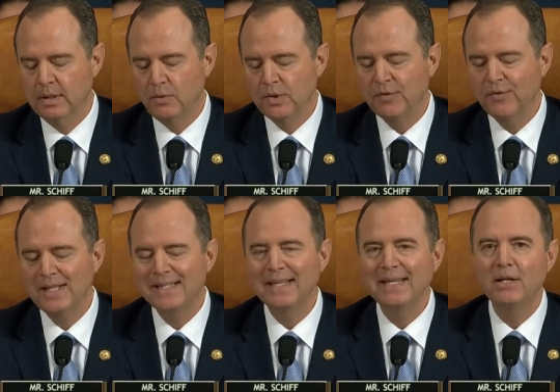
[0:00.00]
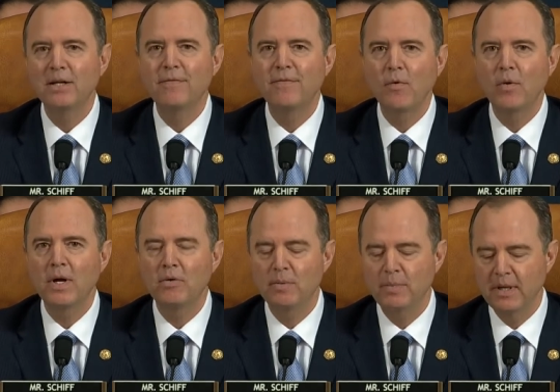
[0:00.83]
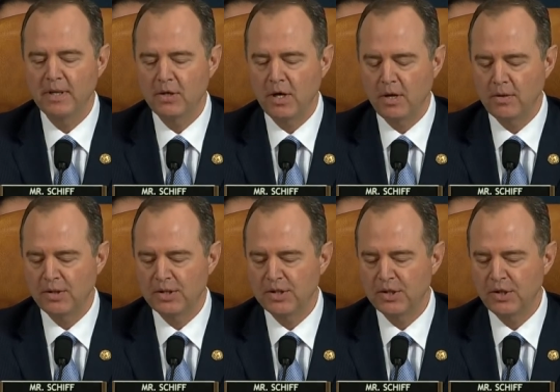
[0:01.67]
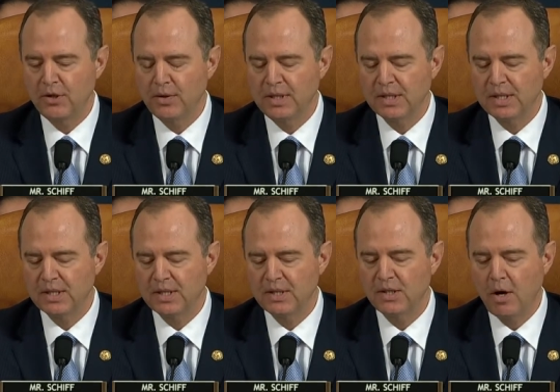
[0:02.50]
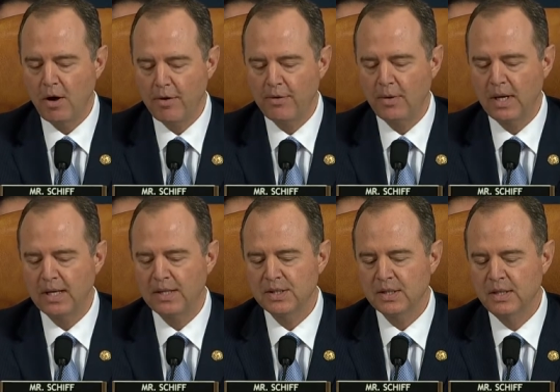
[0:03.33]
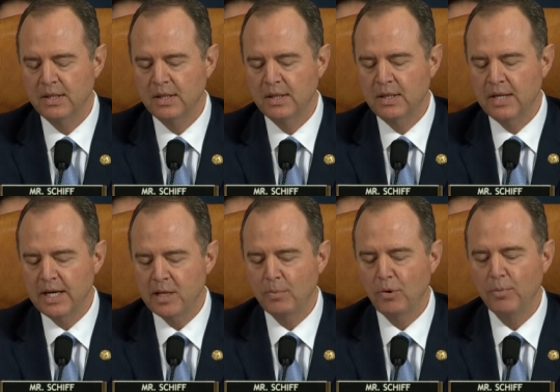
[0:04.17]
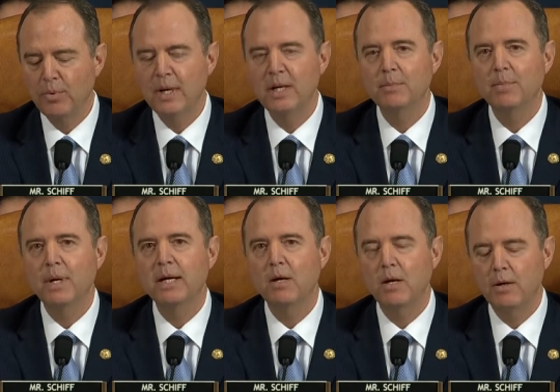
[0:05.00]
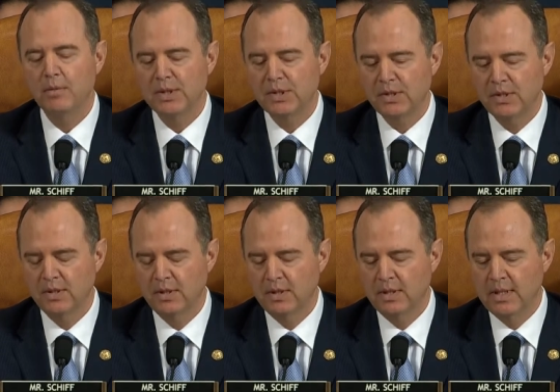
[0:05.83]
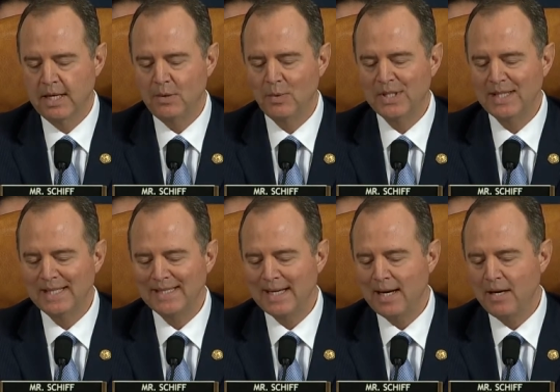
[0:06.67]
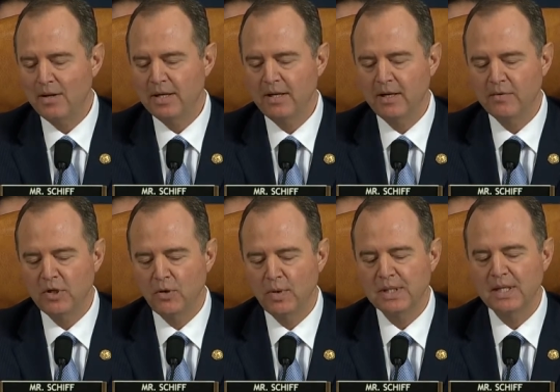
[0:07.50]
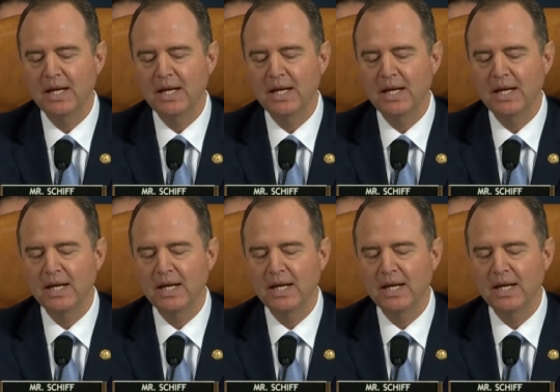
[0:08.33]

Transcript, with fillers: was freezing nearly $400 million in security assistance authorized and appropriated by Congress, and which the entirety of the U.S.